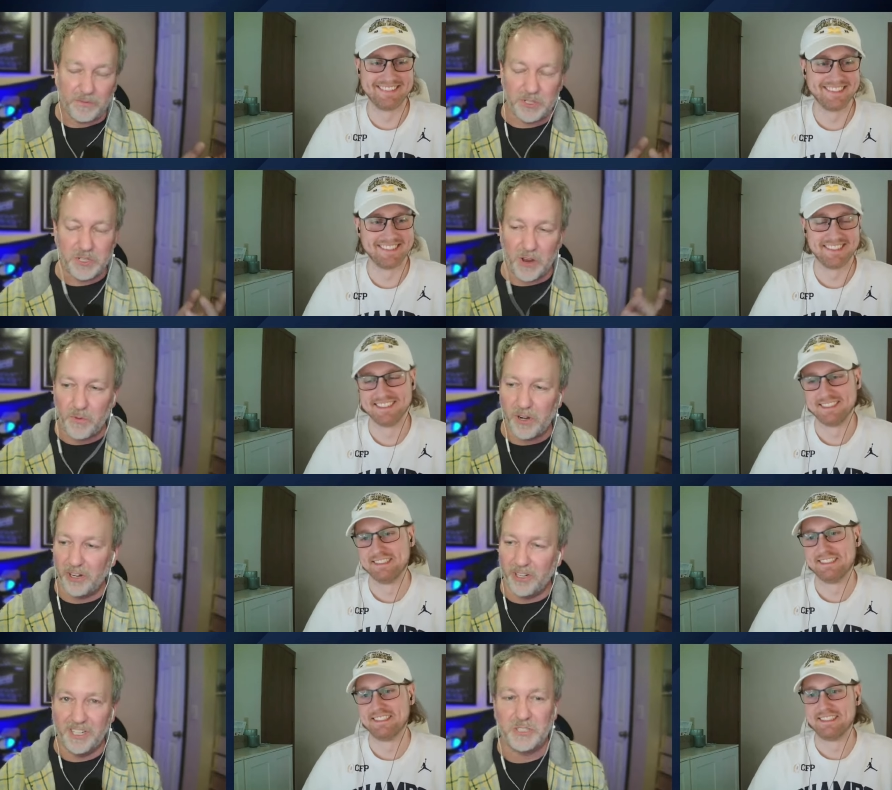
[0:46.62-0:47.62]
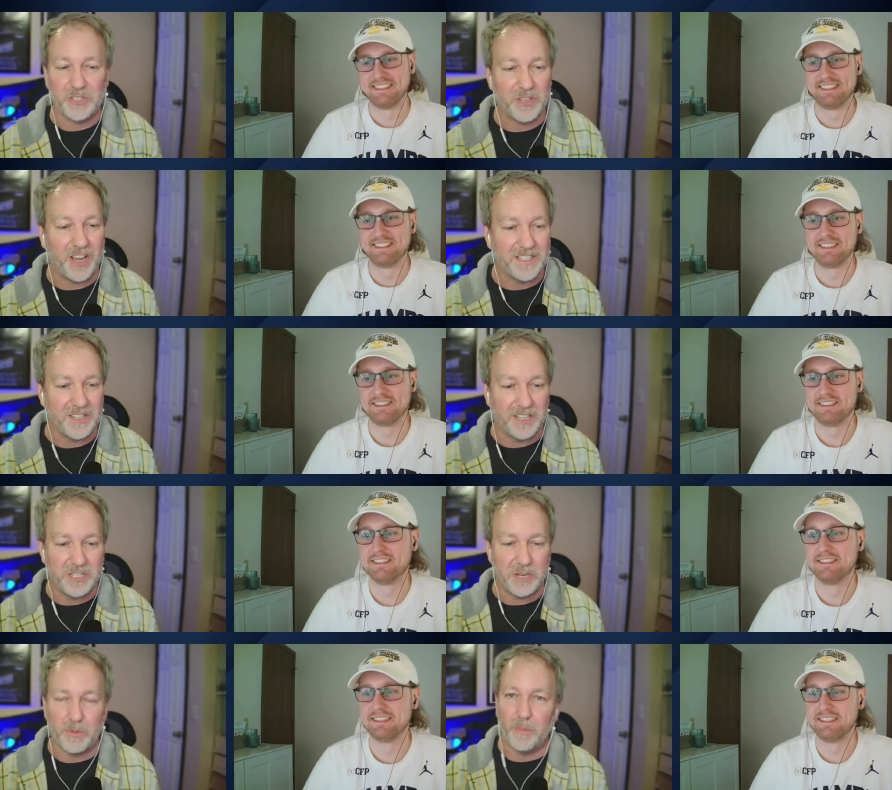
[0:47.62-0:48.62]
Speaker 1: first off, what are your initial thoughts on
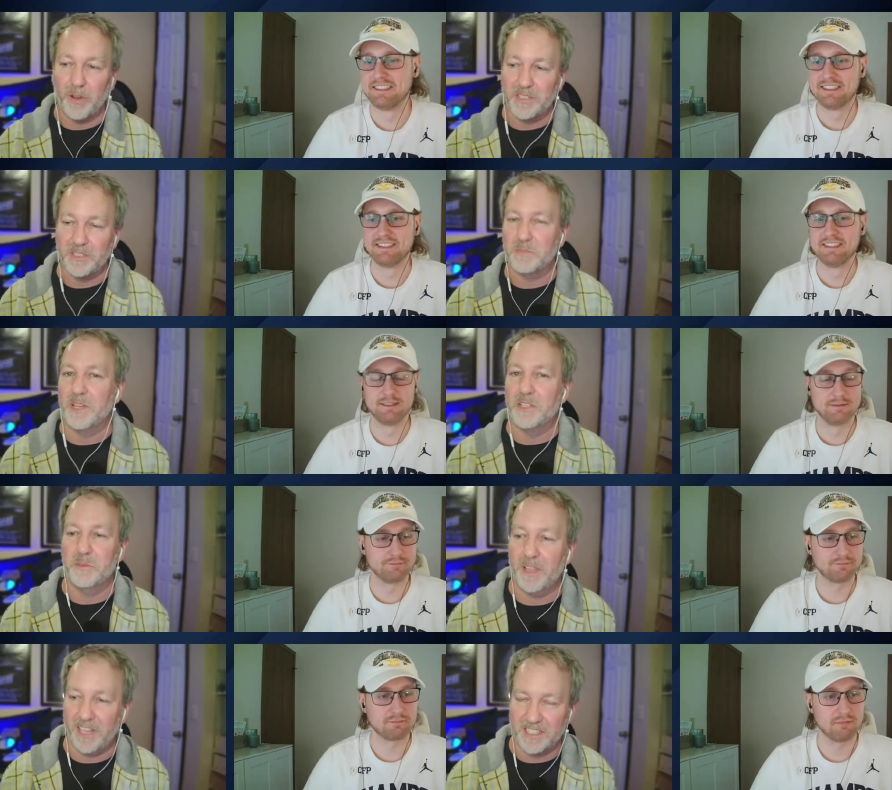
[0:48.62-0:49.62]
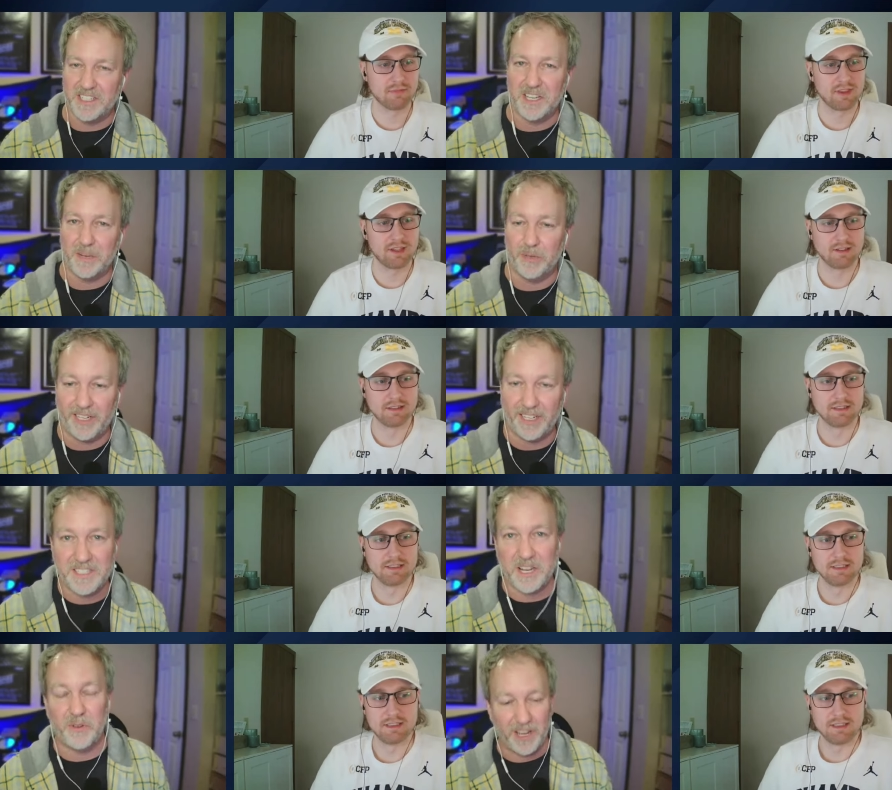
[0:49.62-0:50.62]
Jim Harbaugh's suspension by the NCAA? Let's
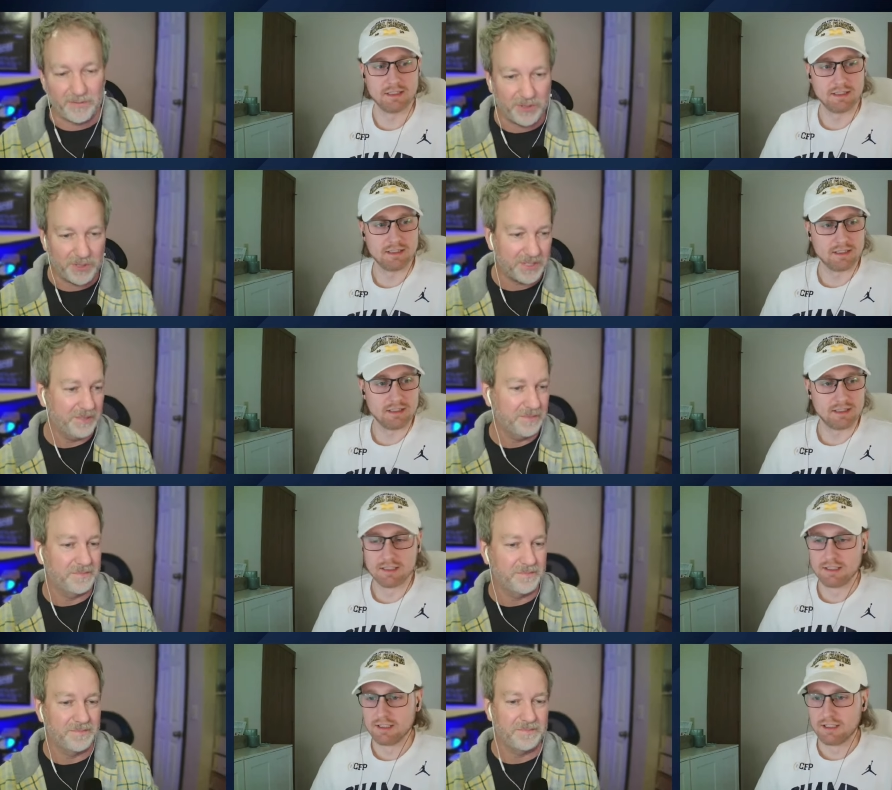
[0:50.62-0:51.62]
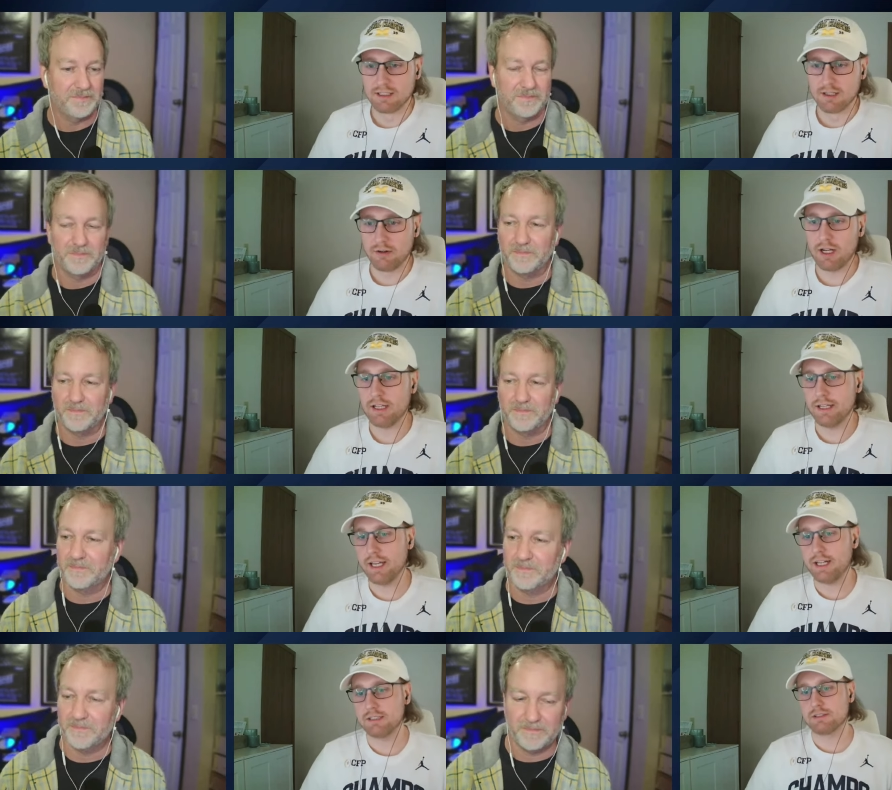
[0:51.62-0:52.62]
cover that first.
Speaker 2: Well,
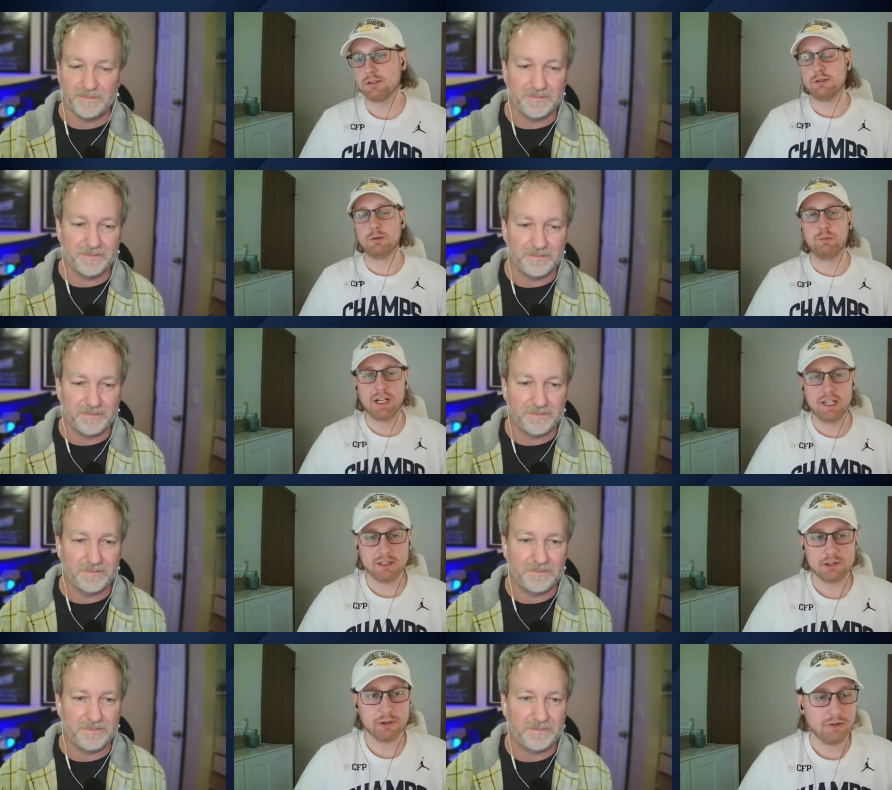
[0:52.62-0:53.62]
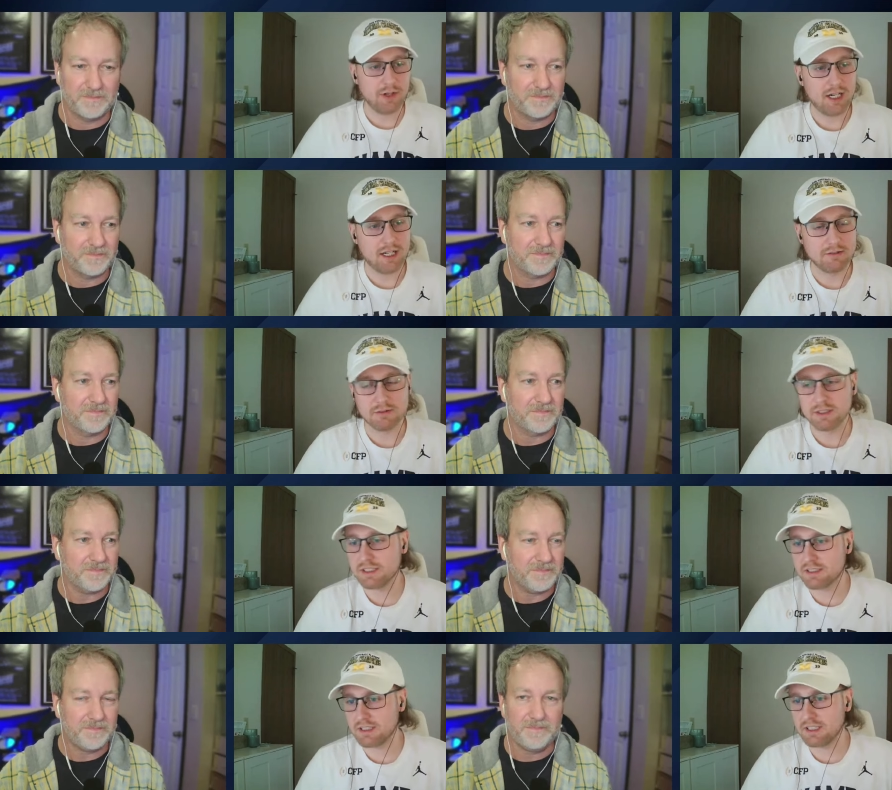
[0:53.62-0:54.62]
yeah. So my initial thought
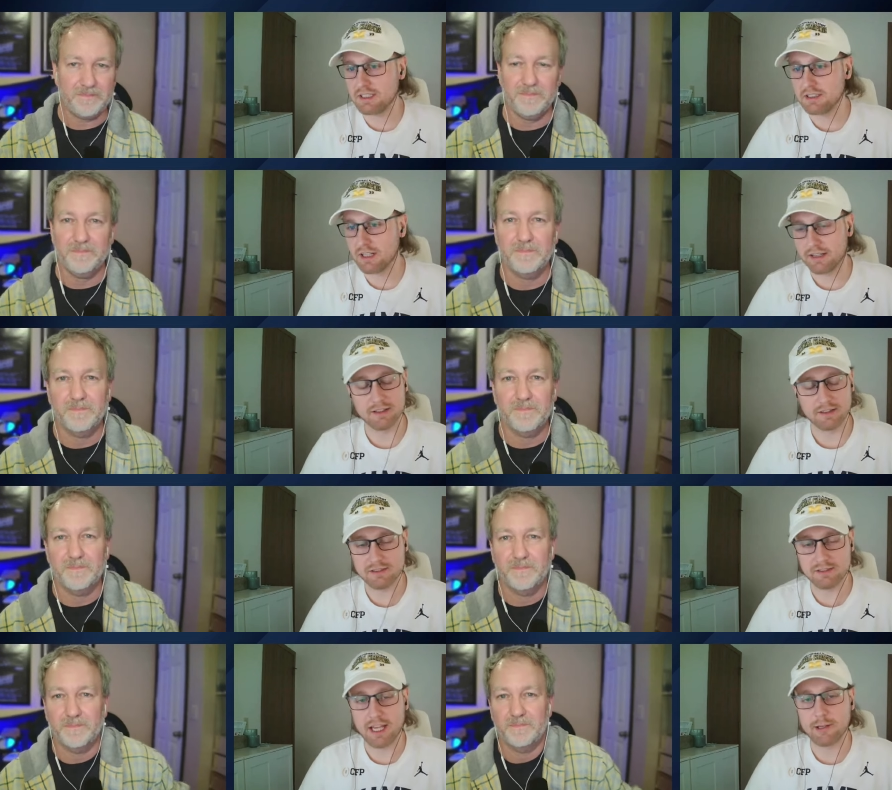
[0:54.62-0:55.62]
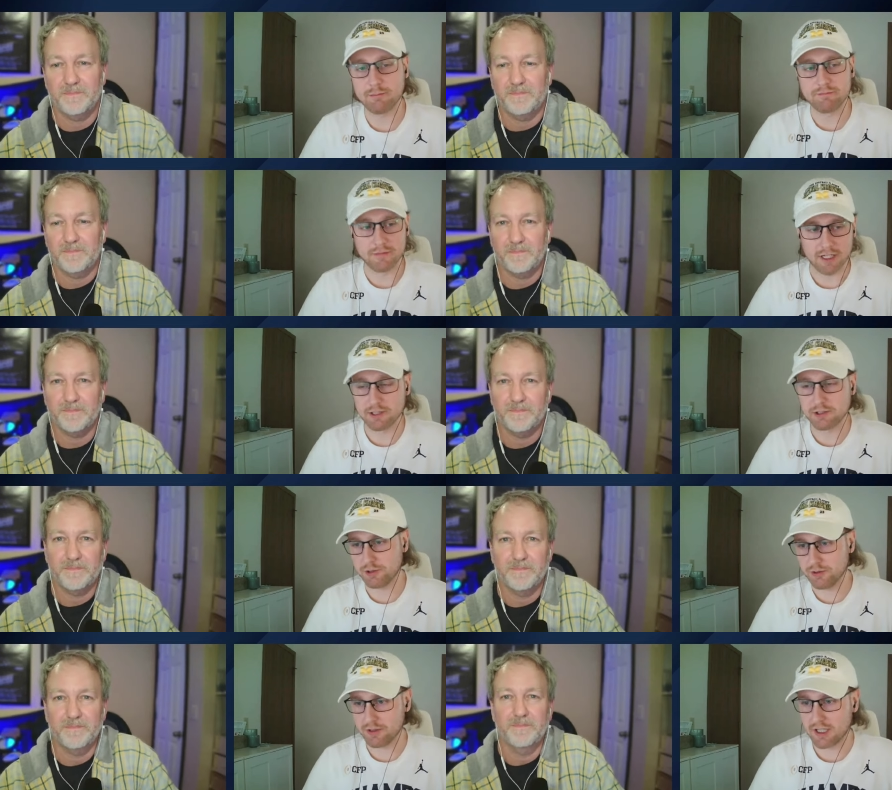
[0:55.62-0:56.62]
is the I think the same
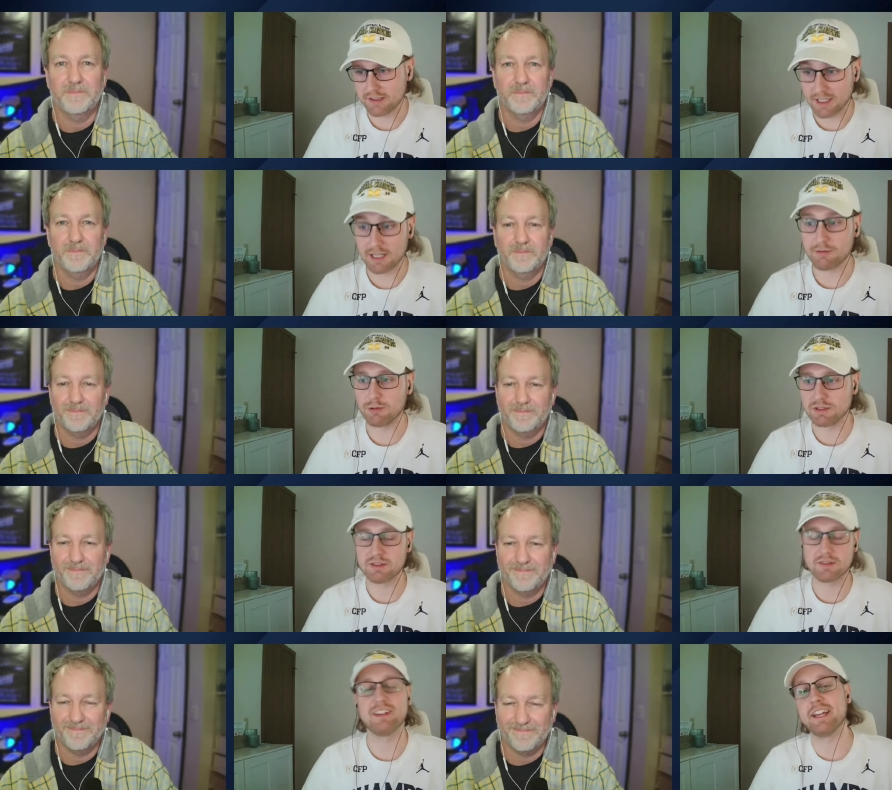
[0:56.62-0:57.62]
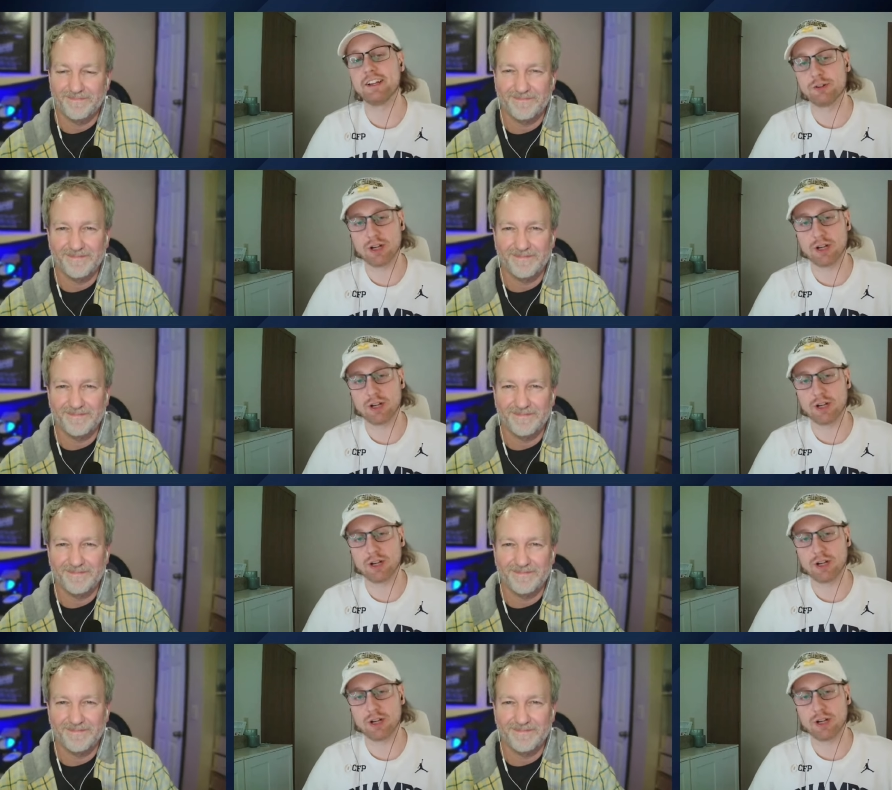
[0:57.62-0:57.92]
initial thought that everyone's thinking